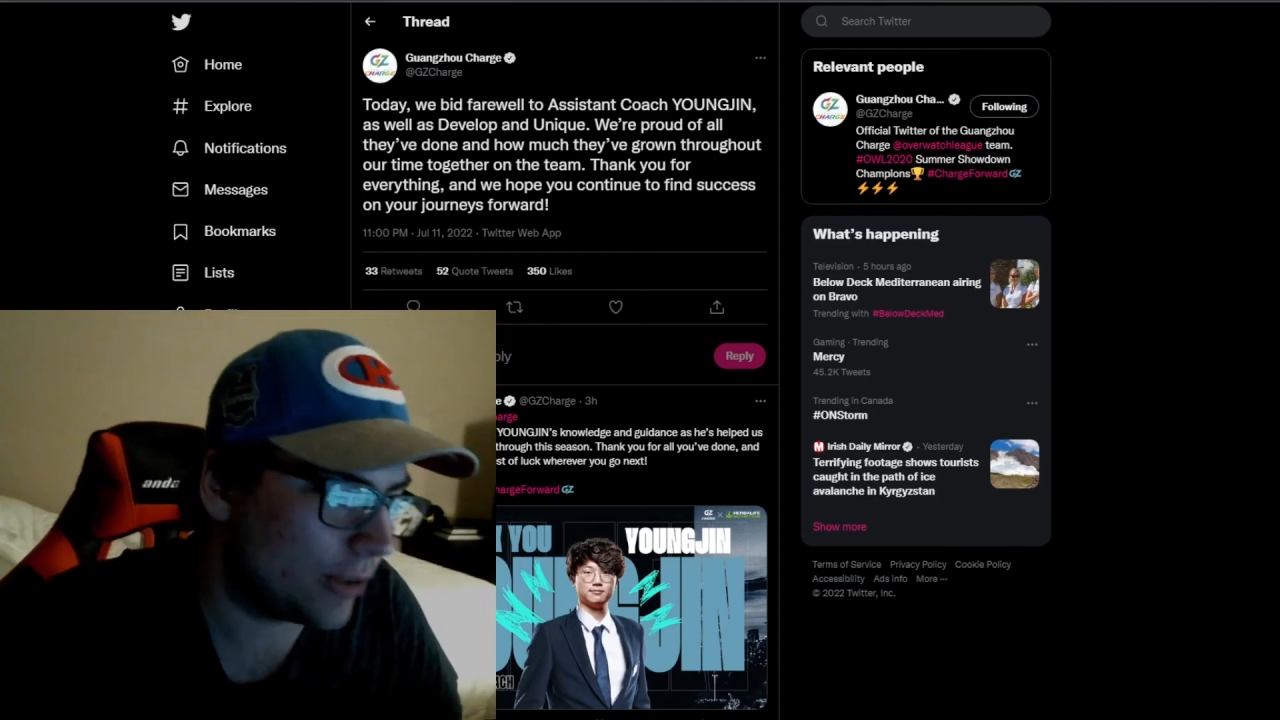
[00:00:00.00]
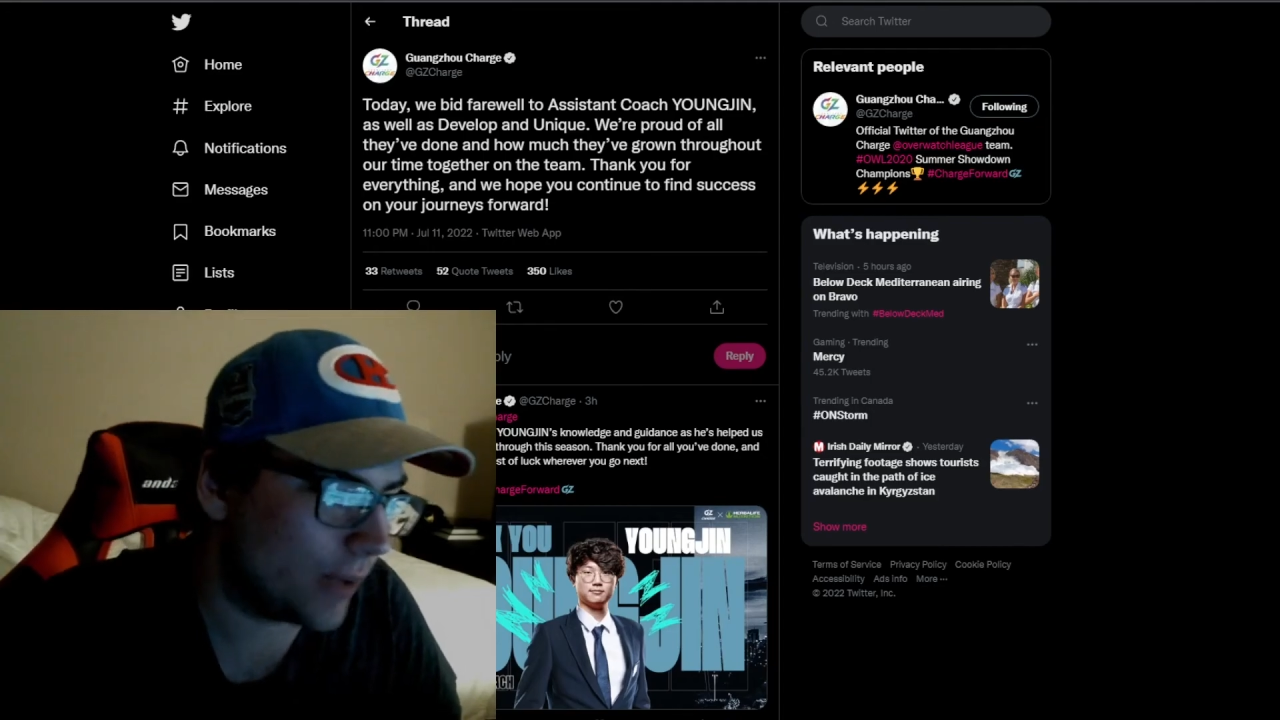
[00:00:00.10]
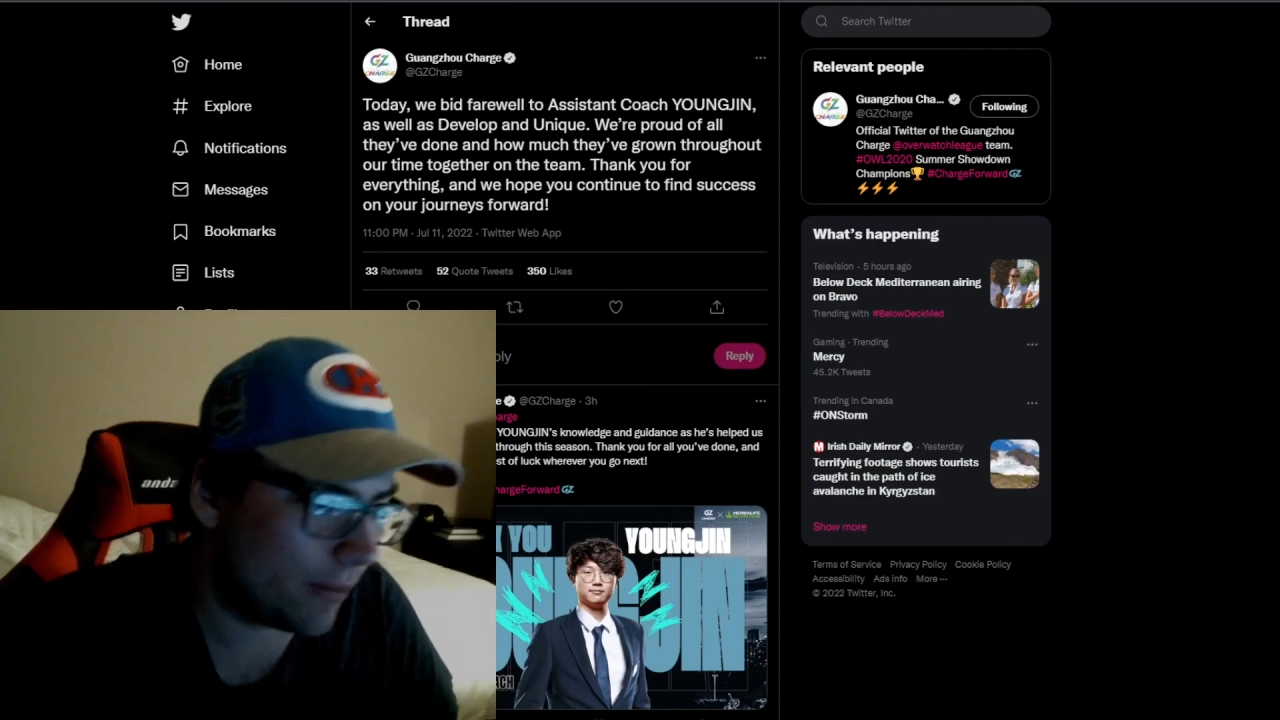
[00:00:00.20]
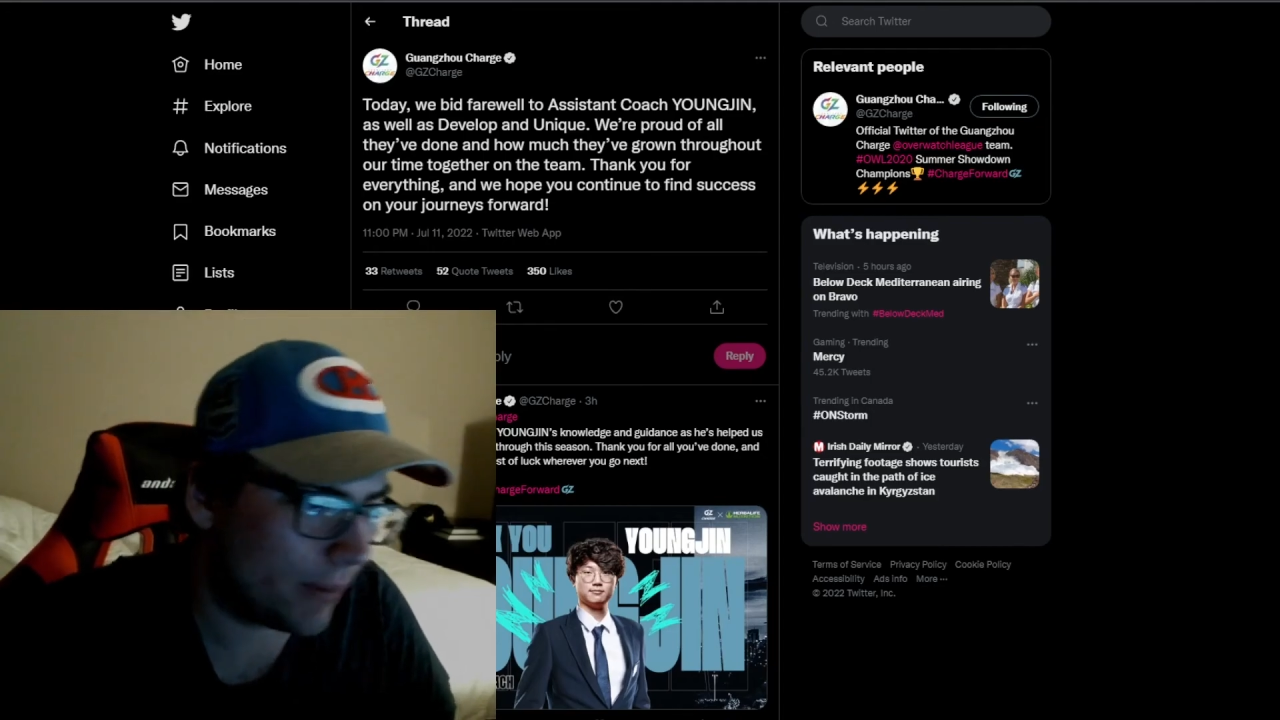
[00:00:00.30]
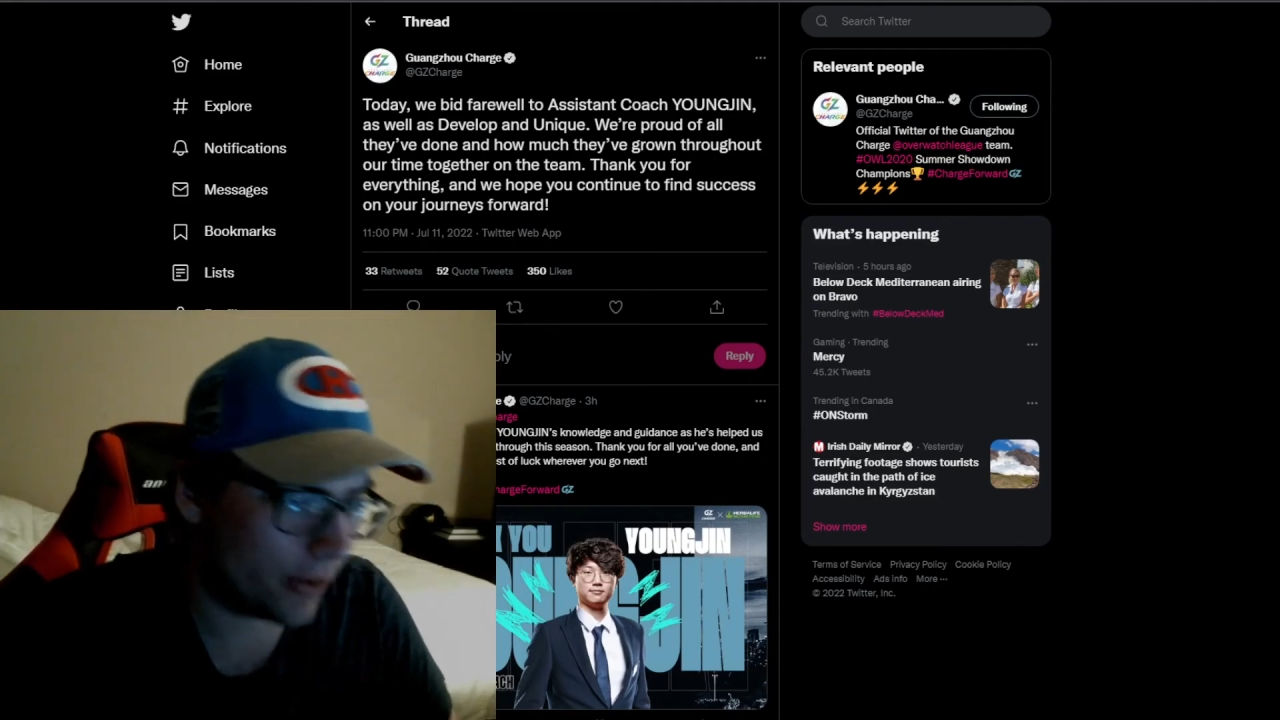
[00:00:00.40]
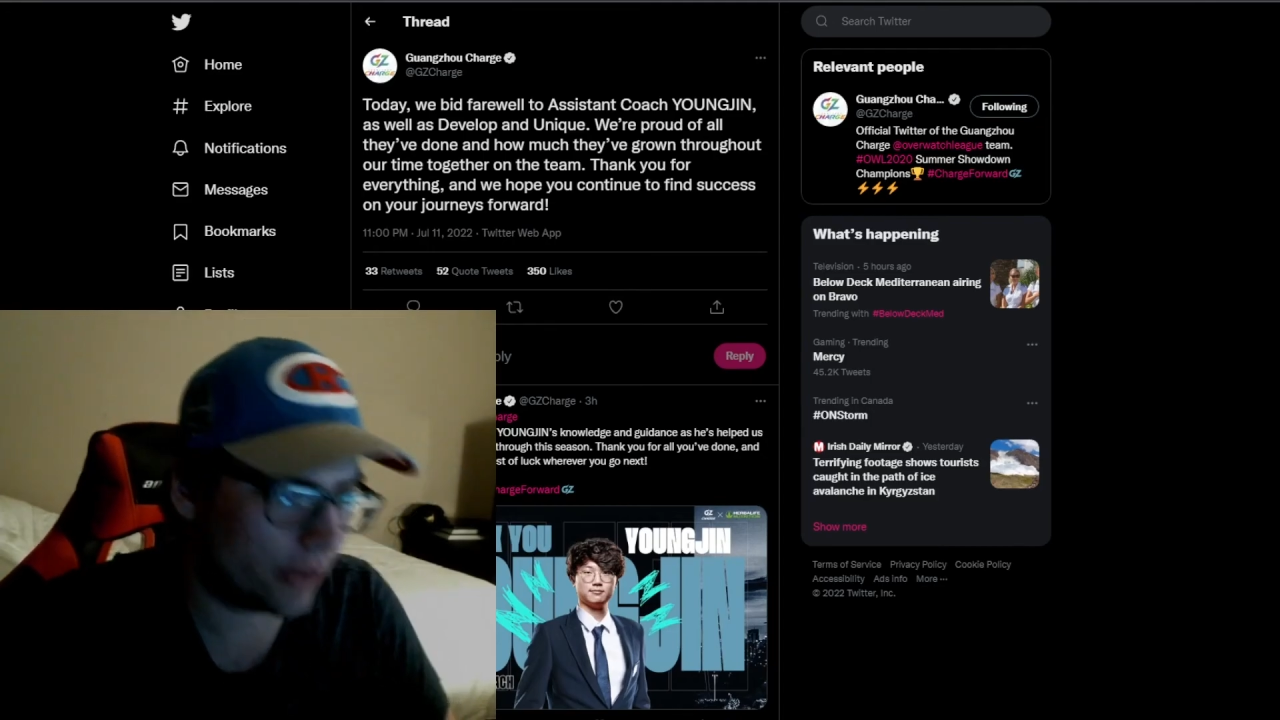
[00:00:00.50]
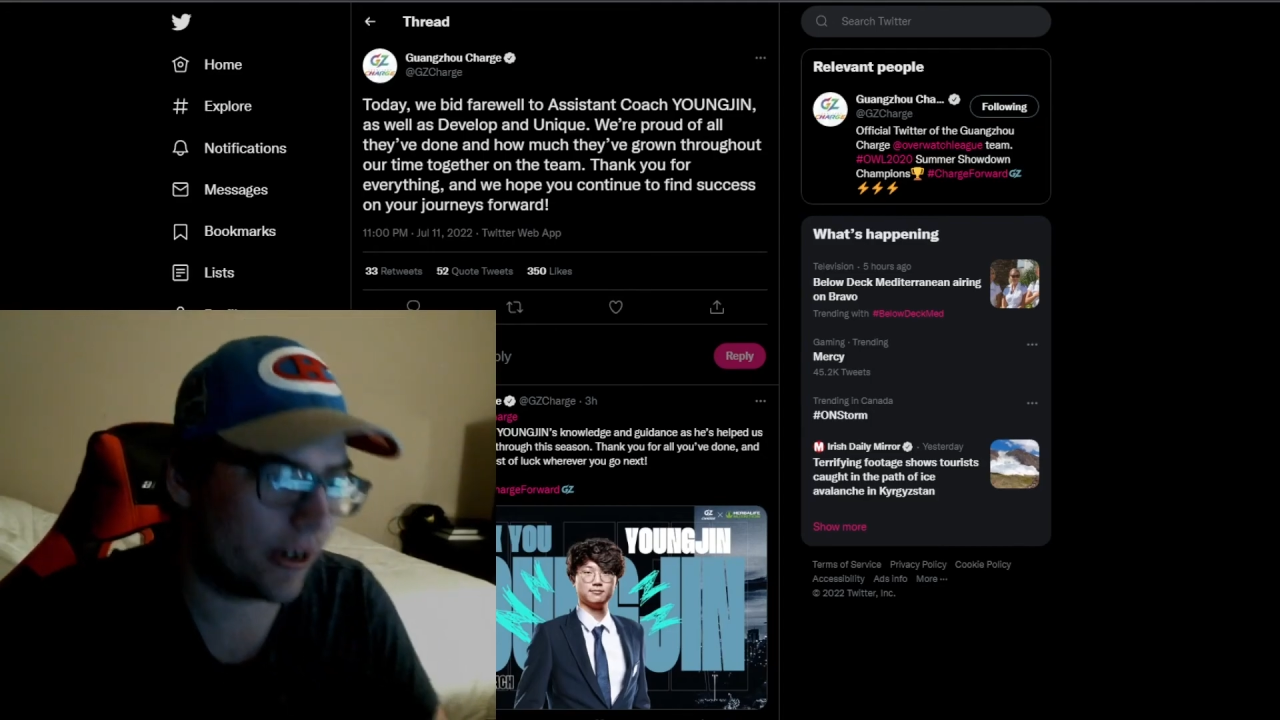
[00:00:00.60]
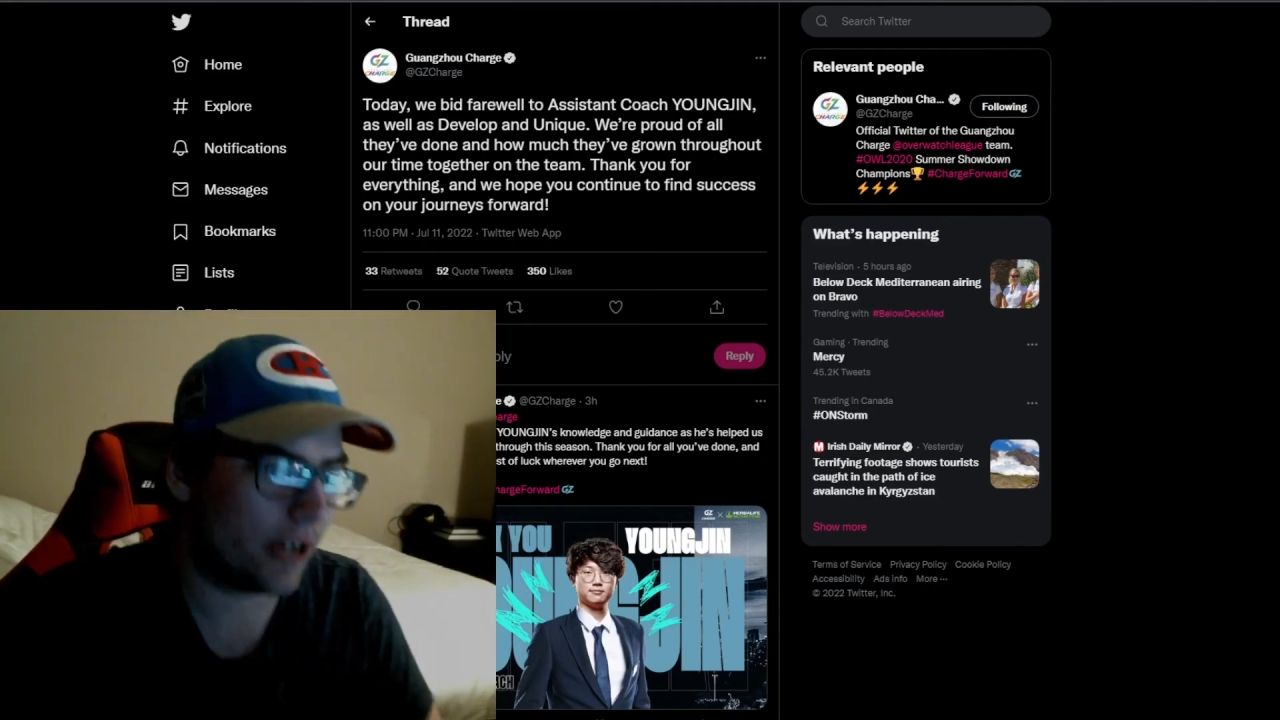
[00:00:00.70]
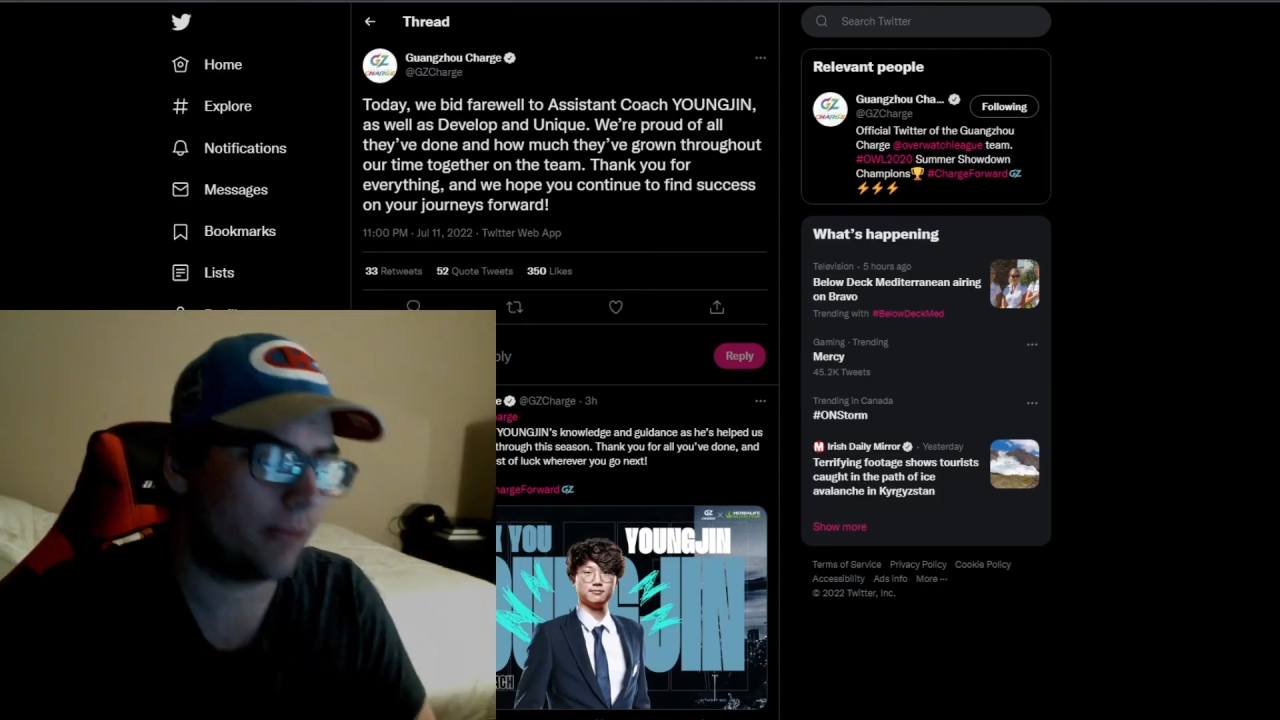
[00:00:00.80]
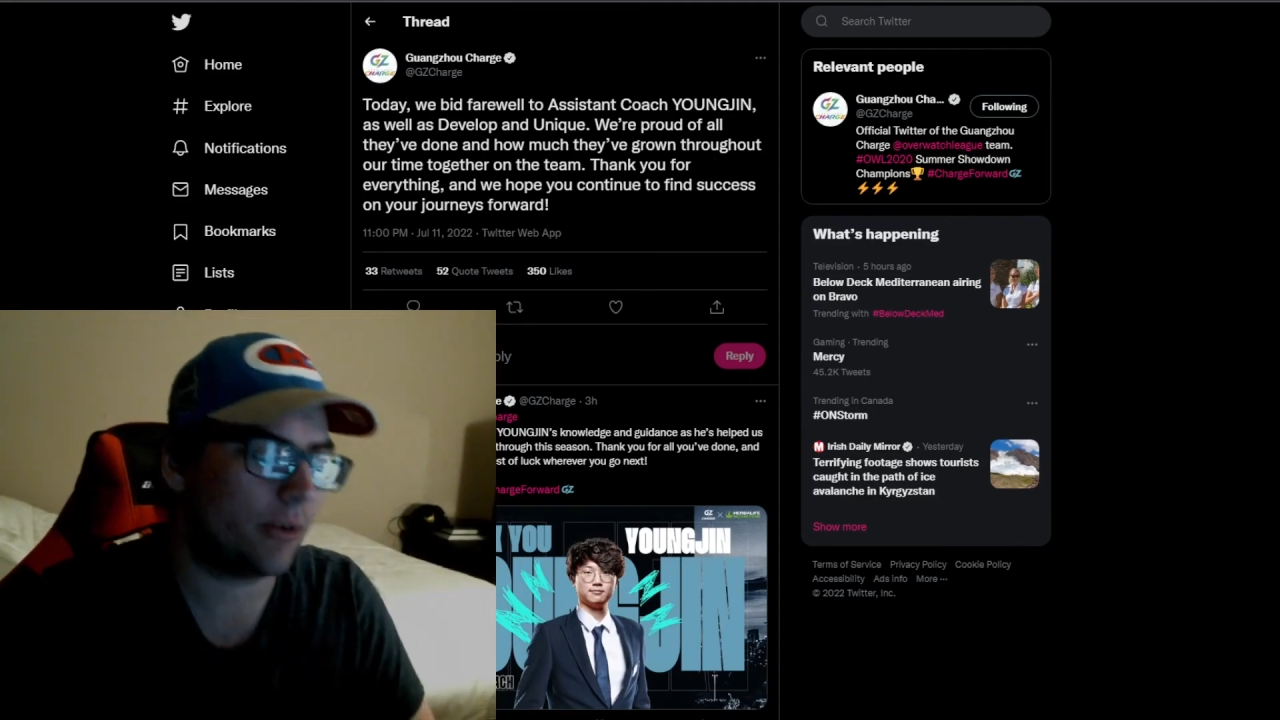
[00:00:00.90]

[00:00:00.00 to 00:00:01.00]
will have players around him.